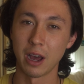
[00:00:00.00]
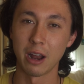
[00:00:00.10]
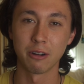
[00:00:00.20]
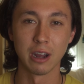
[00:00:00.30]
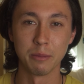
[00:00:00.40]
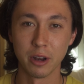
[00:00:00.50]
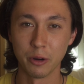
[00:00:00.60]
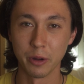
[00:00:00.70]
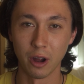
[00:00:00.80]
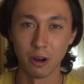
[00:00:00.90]
I don't claim to
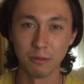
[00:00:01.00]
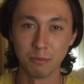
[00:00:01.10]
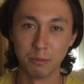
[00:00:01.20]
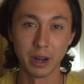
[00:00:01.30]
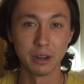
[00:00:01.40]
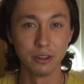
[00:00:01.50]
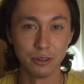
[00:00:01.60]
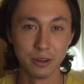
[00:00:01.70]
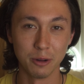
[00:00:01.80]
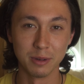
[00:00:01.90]
know it all, but I
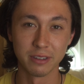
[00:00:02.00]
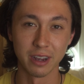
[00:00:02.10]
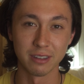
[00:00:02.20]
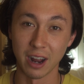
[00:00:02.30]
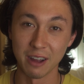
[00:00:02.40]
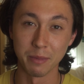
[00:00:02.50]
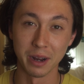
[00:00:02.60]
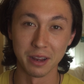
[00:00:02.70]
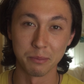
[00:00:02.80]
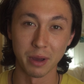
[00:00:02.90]
do know mistakes that I've
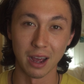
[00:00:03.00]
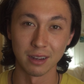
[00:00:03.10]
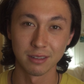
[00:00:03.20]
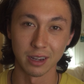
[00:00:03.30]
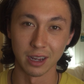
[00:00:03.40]
made in the past,